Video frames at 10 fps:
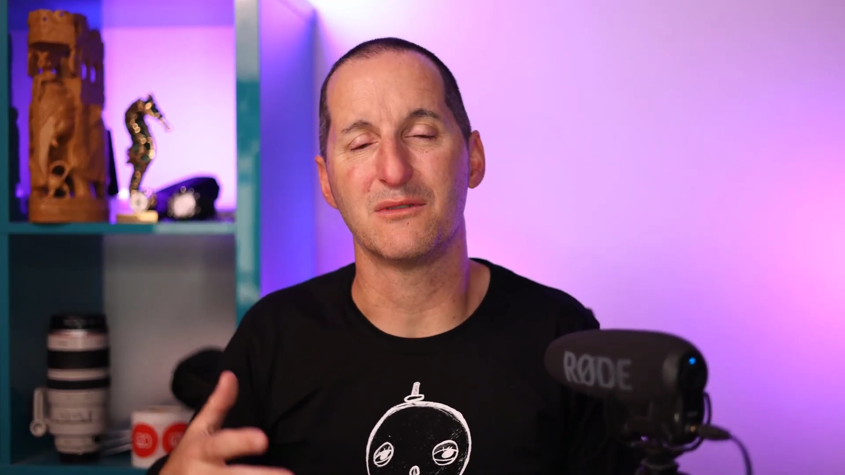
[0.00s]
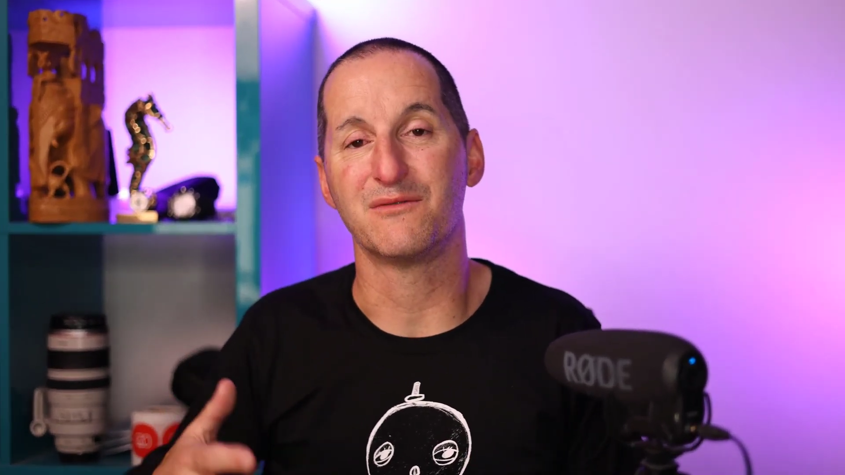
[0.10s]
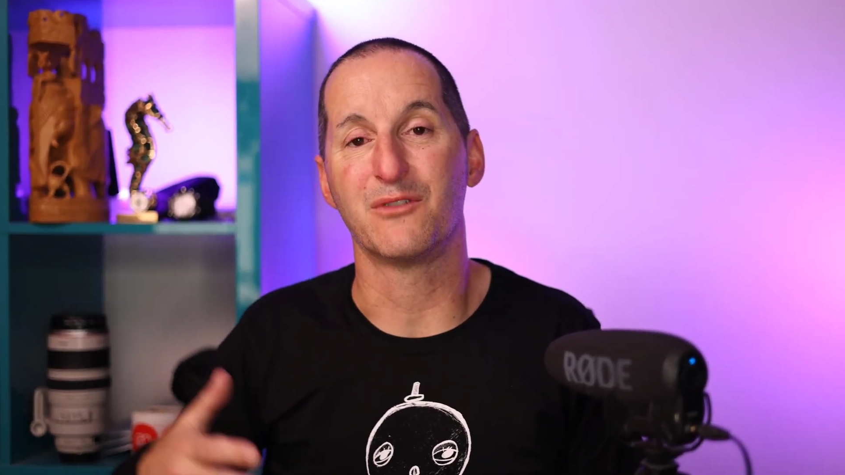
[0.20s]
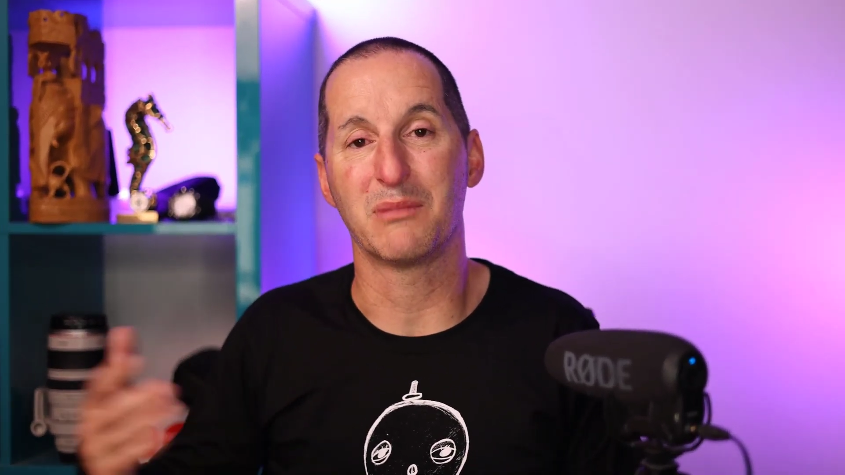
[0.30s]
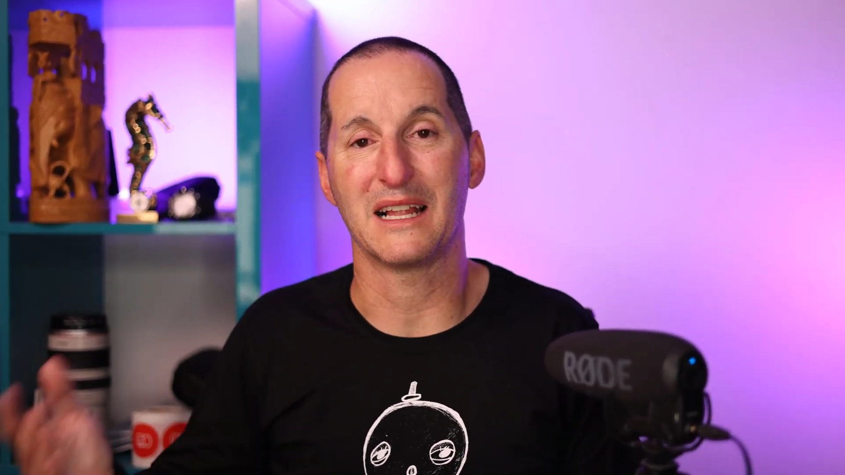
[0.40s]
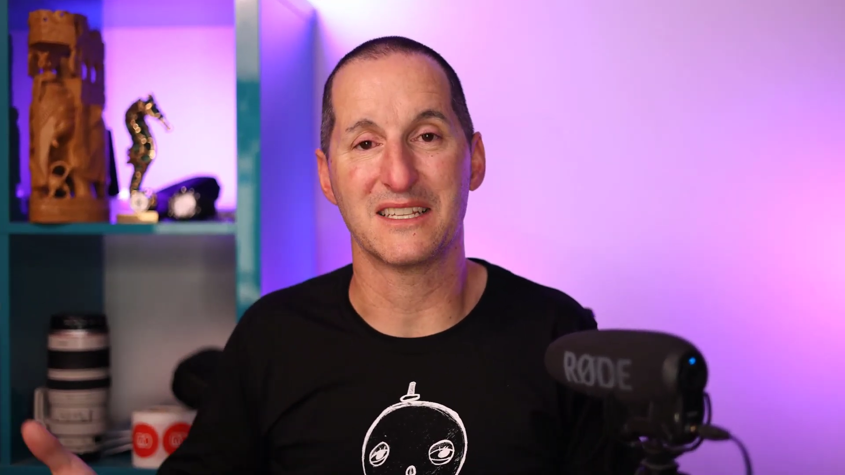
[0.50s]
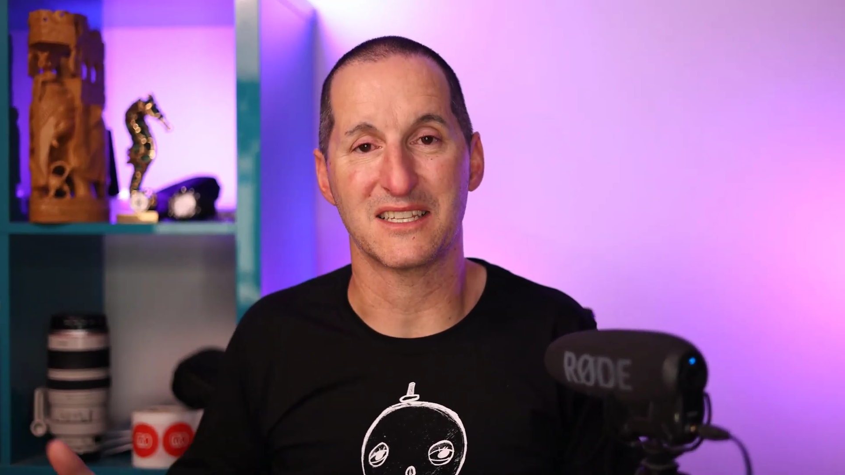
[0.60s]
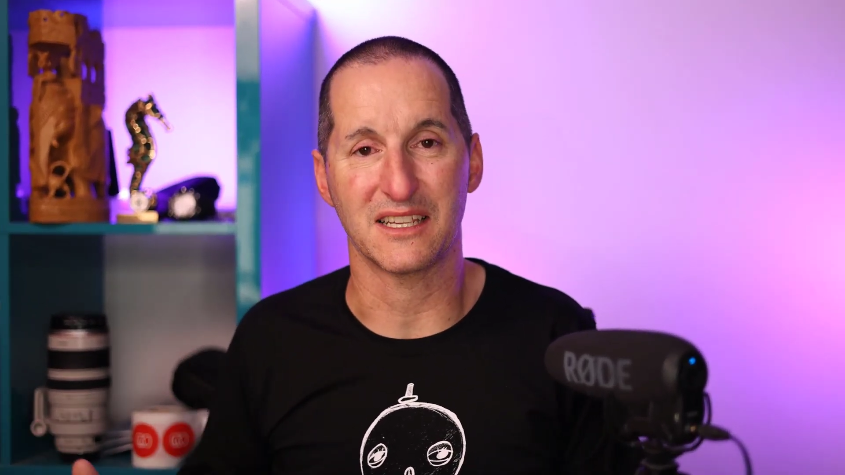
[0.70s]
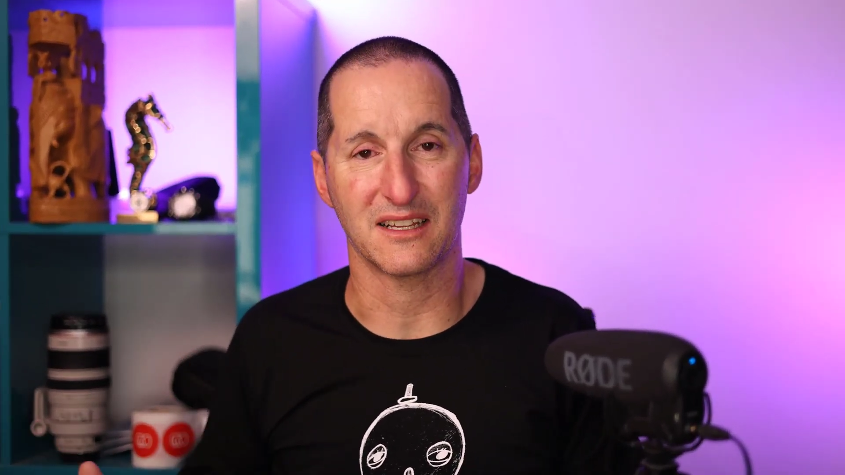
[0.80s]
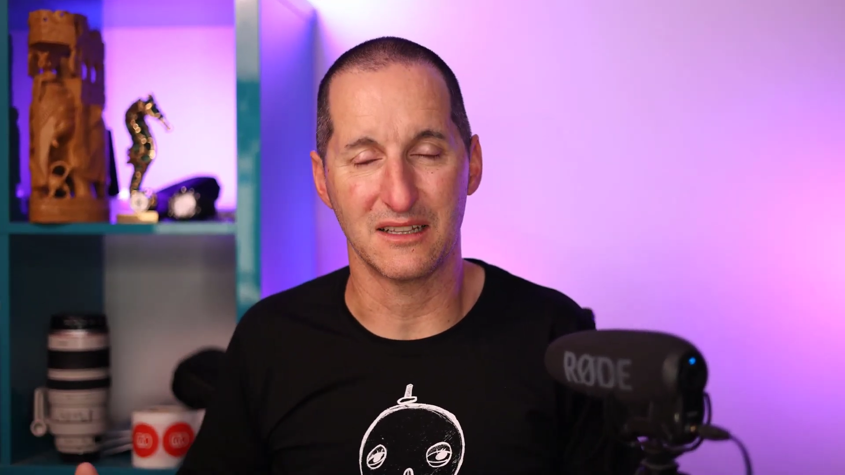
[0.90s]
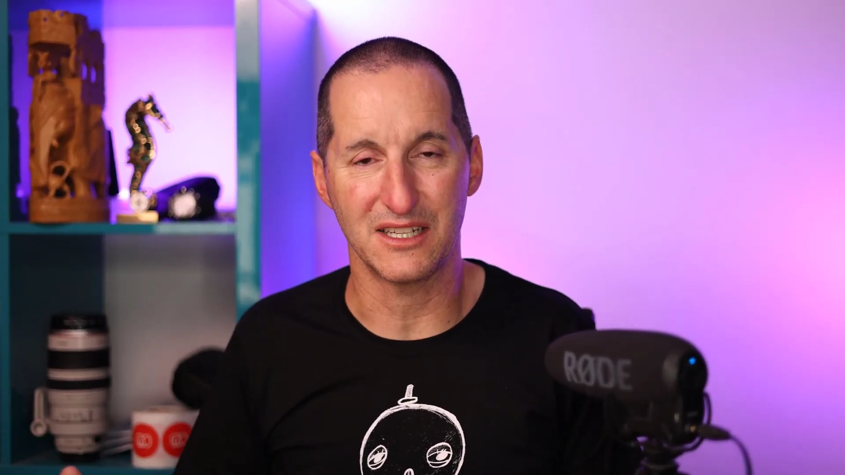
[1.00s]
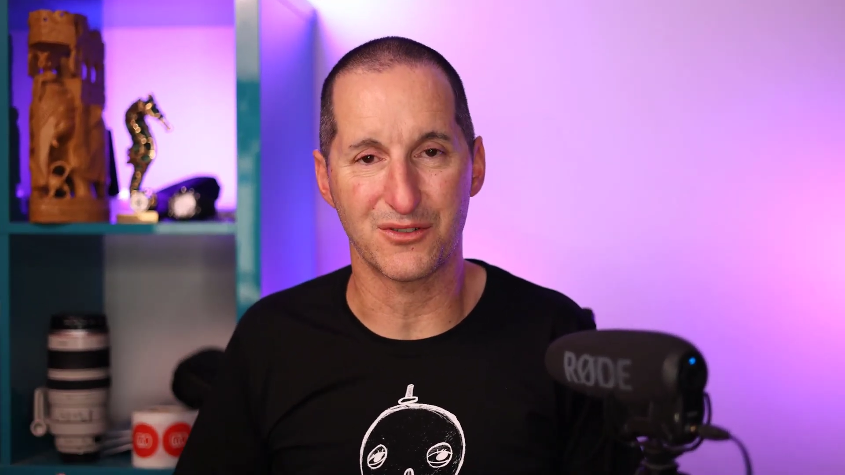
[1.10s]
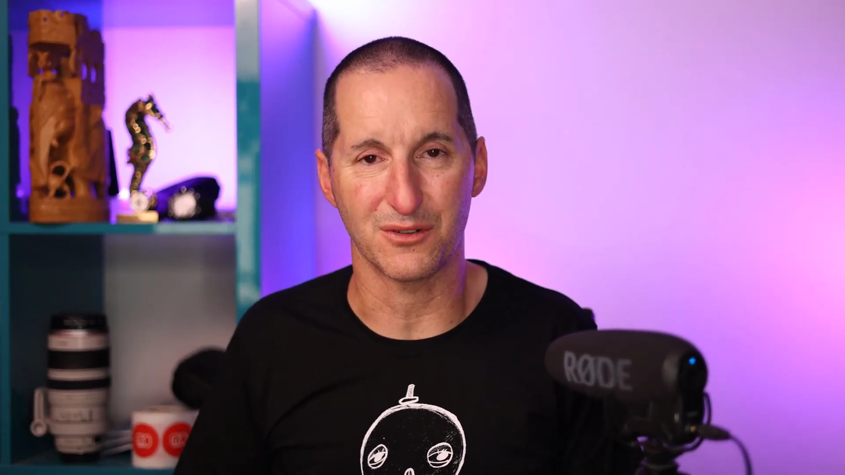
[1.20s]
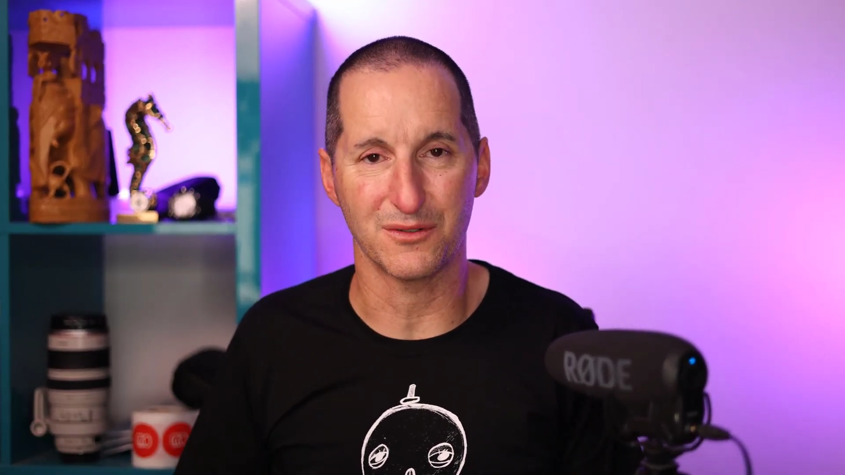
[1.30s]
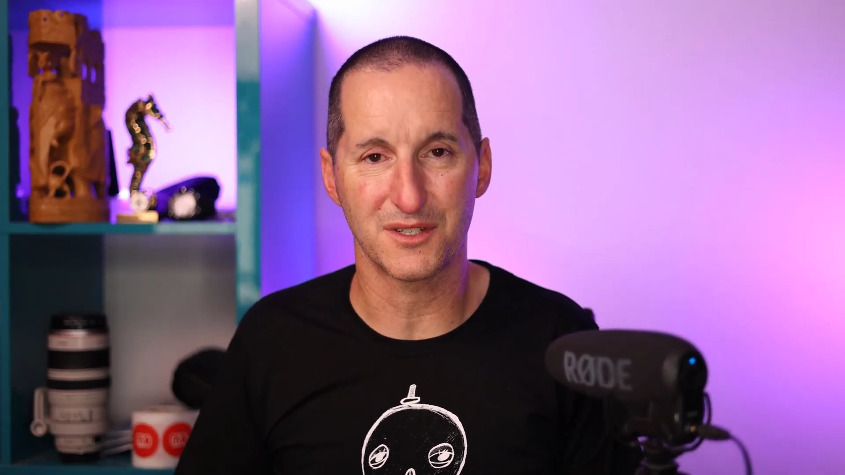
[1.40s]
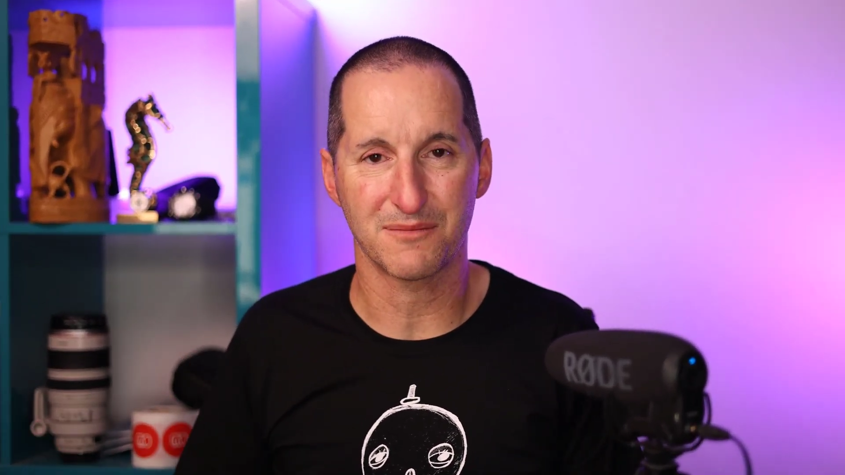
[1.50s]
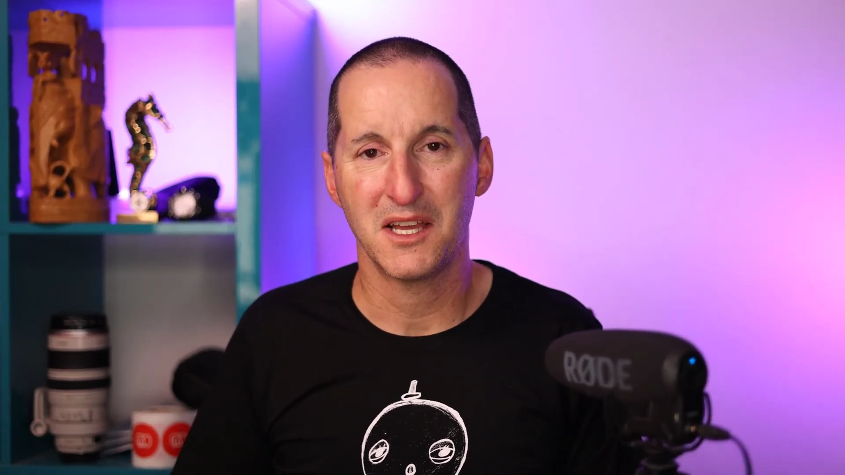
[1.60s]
of replacing literals.